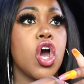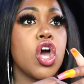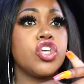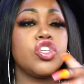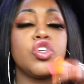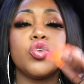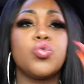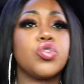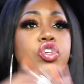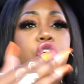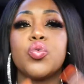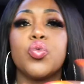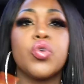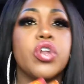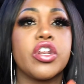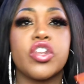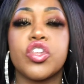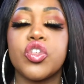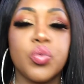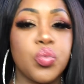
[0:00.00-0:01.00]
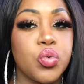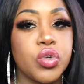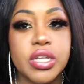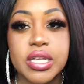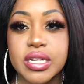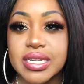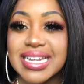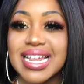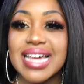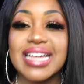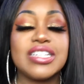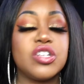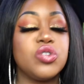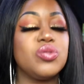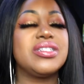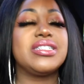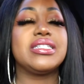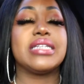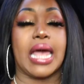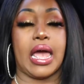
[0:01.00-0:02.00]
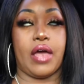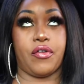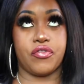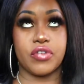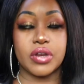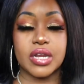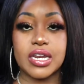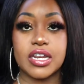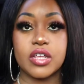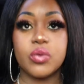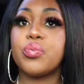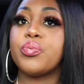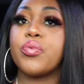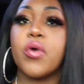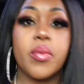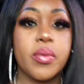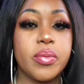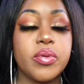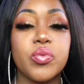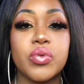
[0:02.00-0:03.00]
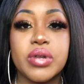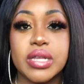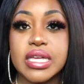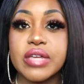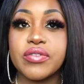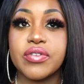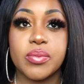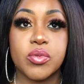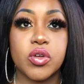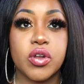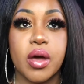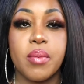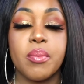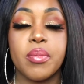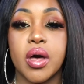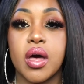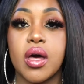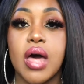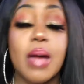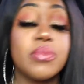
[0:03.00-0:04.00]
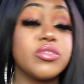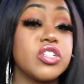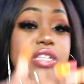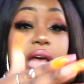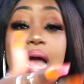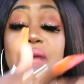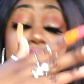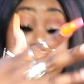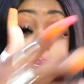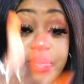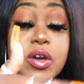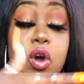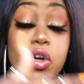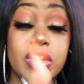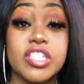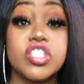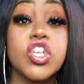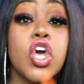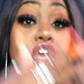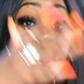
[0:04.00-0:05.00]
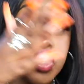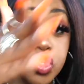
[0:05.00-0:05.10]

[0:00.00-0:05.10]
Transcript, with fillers: you you wouldn't you wouldn't you definitely probably wouldn't give him your number. I'm just I'm just being honest.